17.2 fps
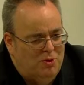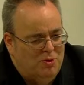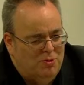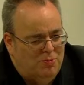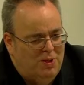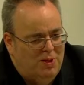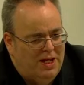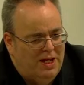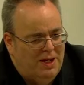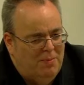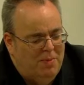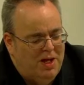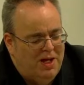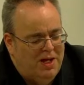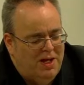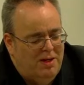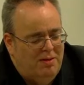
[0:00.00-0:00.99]
being
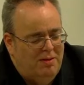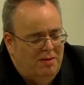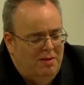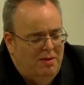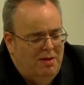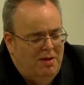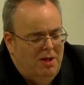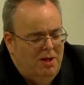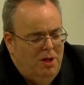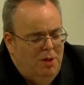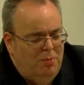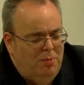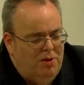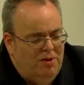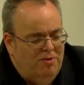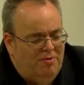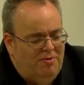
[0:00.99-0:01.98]
made.
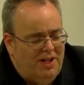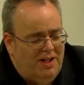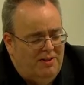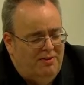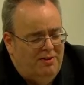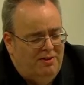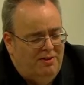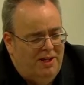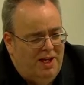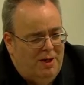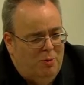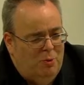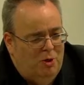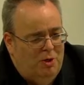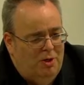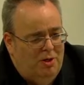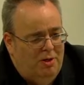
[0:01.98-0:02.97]
But the fact that there
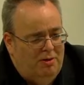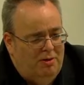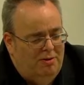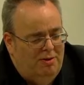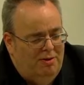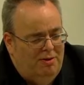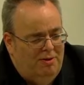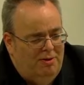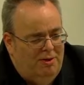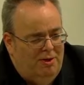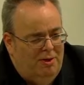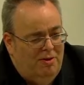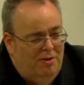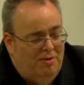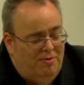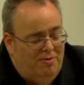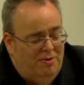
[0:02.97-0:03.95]
were
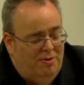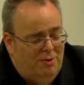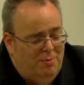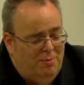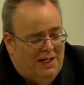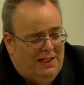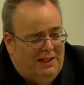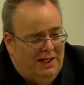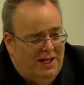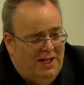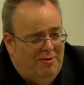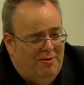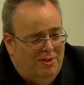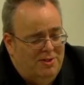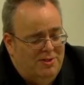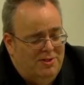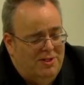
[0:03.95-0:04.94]
other fundamental
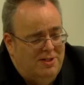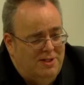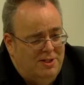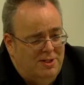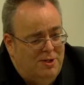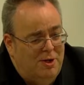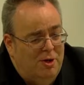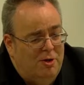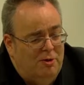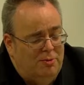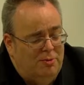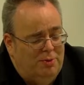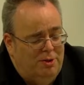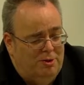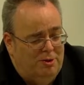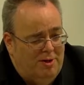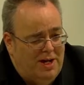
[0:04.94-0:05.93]
areas that had not
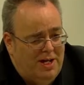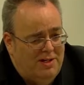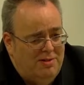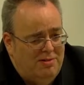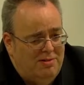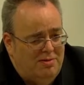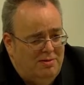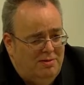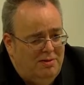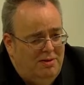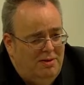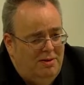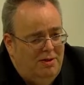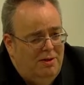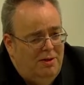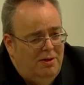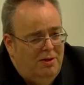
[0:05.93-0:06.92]
progressed,
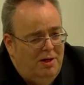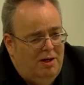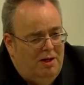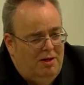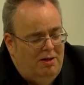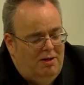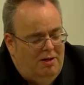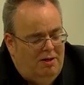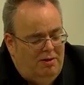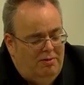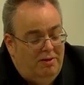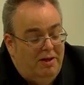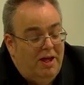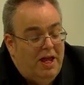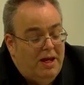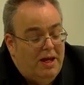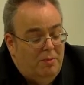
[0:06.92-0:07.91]

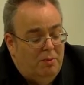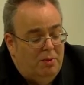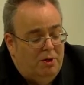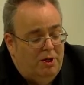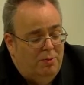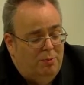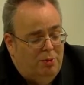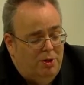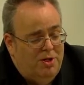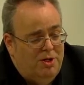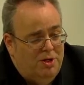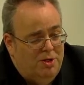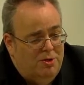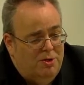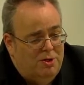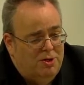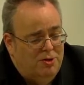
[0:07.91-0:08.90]
in my
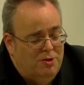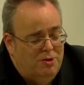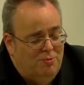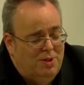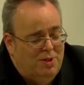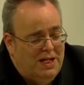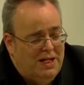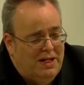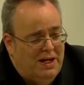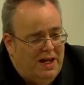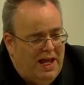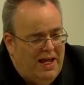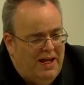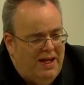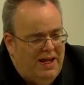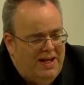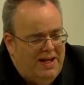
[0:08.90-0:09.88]
opinion, should have been
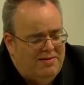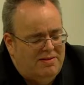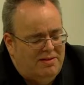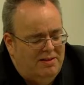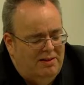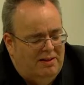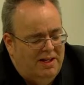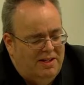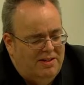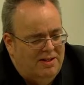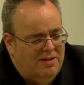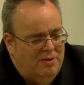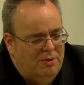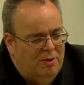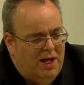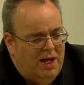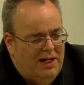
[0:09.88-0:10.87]
escalated
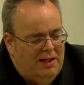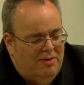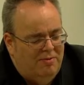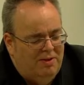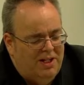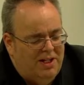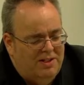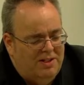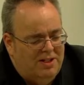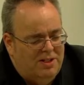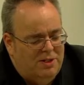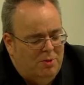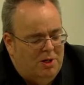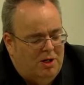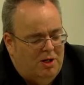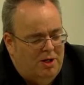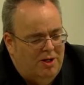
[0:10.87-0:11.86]
or elevated
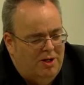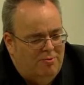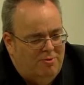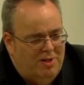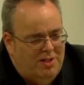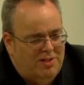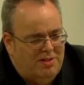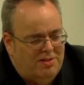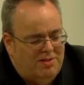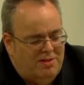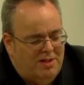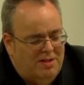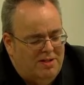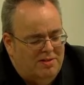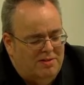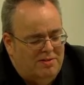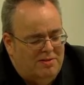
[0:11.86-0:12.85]
to a higher risk
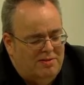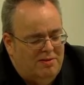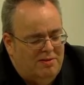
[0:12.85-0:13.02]
status.